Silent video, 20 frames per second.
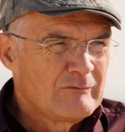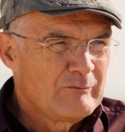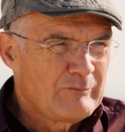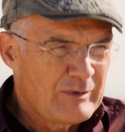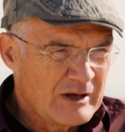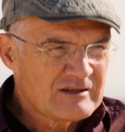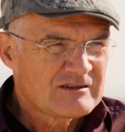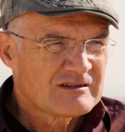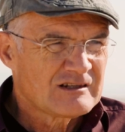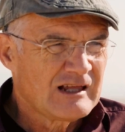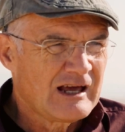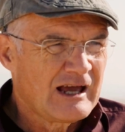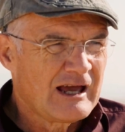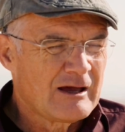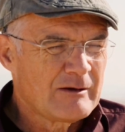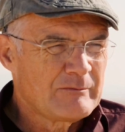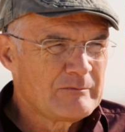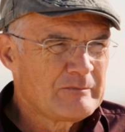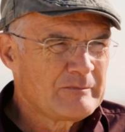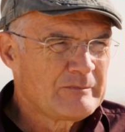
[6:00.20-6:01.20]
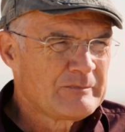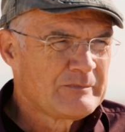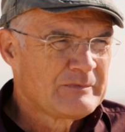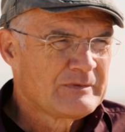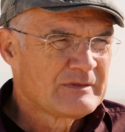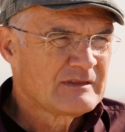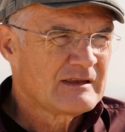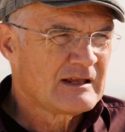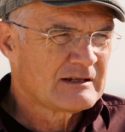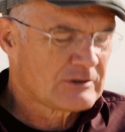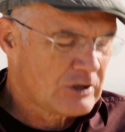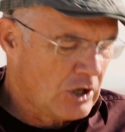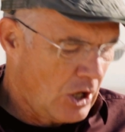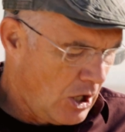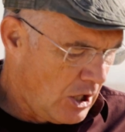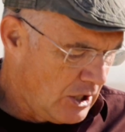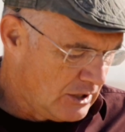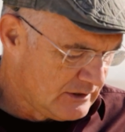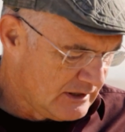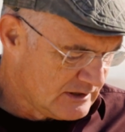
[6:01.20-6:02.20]
Bethlehem that
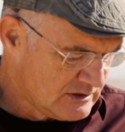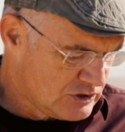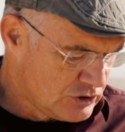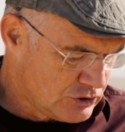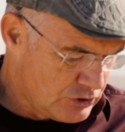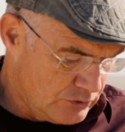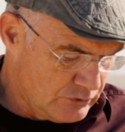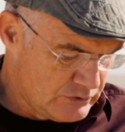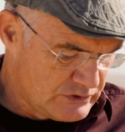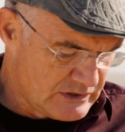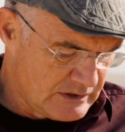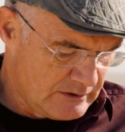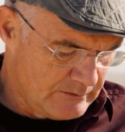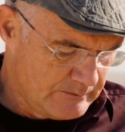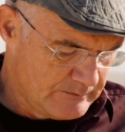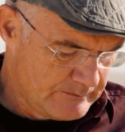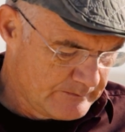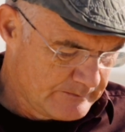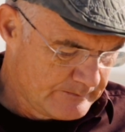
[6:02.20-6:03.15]
God has chosen.